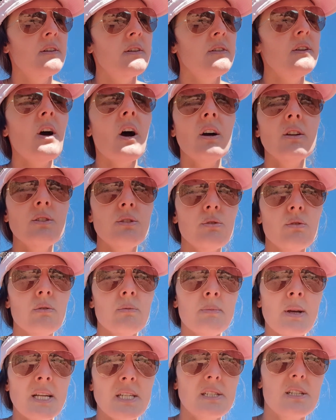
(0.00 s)
non-dual
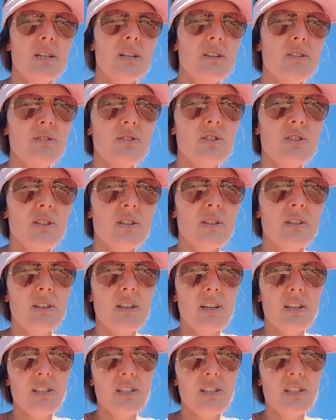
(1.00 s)
message, the